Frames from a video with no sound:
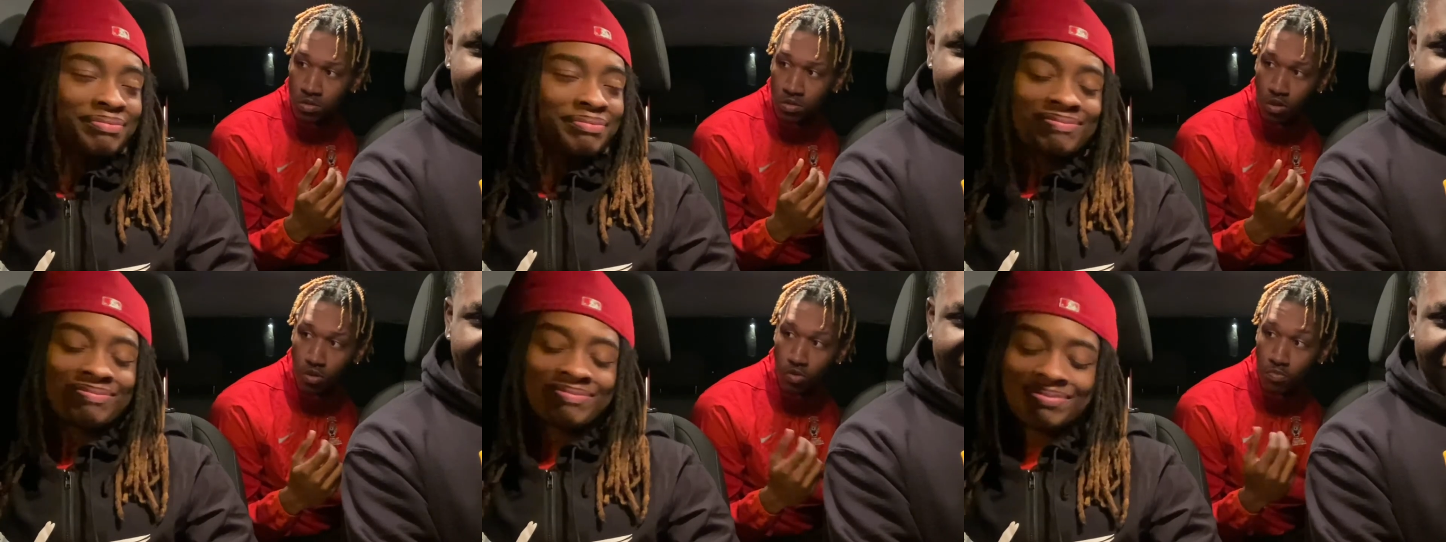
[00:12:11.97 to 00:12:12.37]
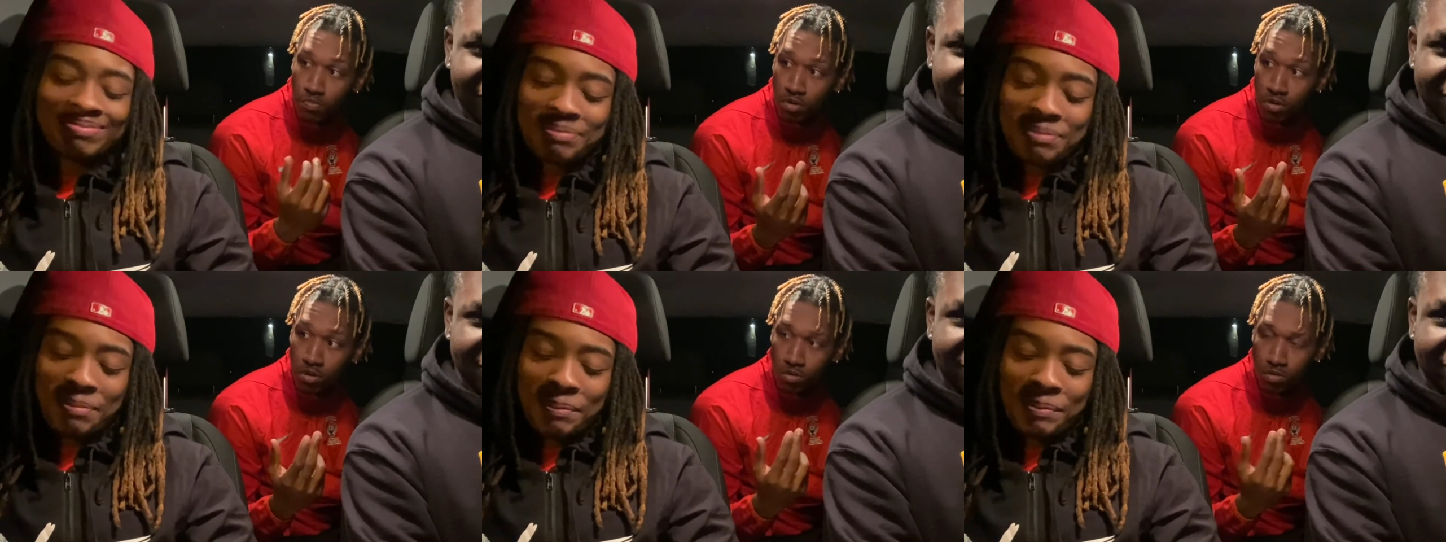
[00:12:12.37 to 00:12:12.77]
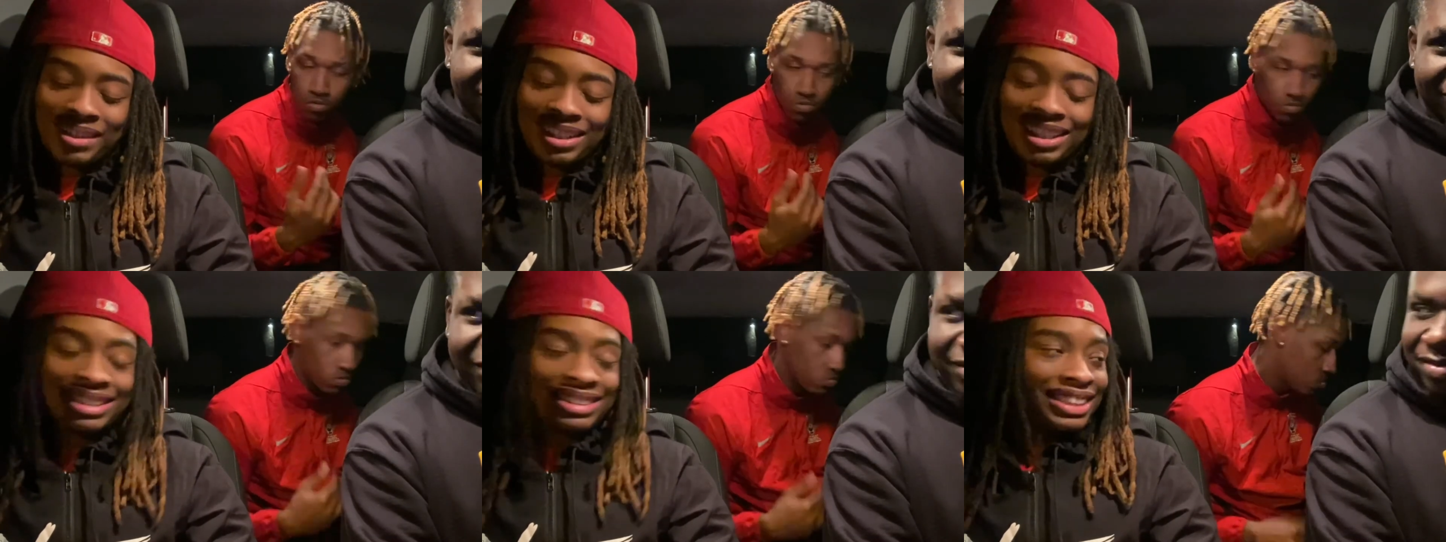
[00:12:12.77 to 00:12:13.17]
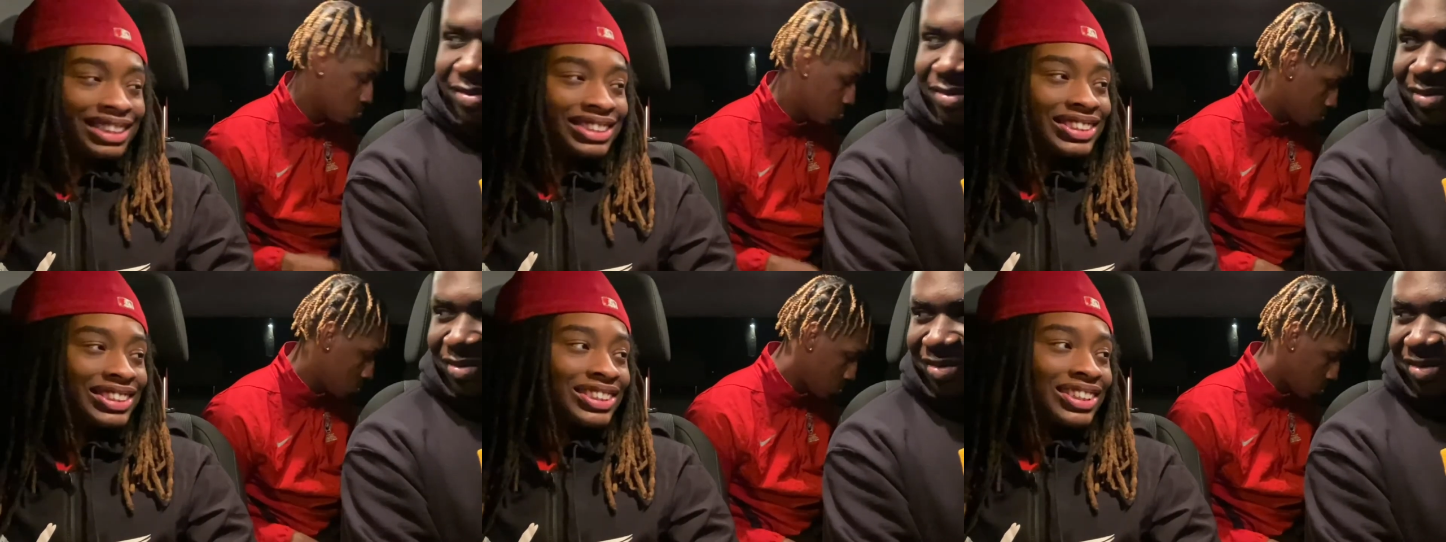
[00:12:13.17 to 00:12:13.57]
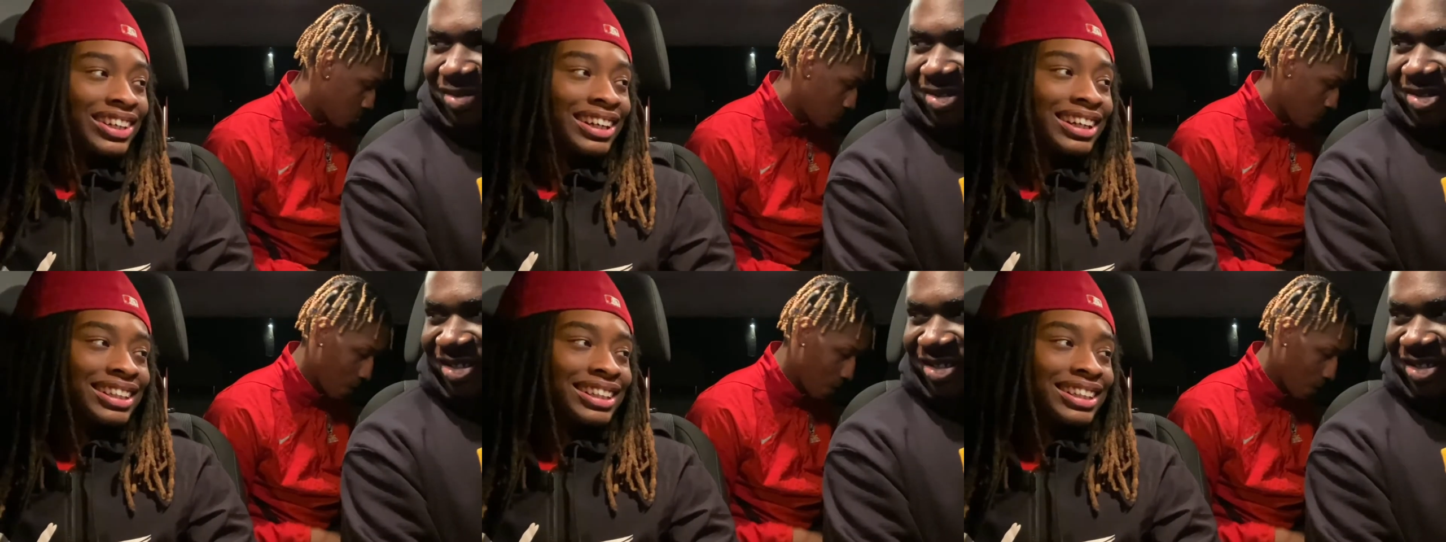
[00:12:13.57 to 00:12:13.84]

Speaker 1: on bro. He said this shit's hot.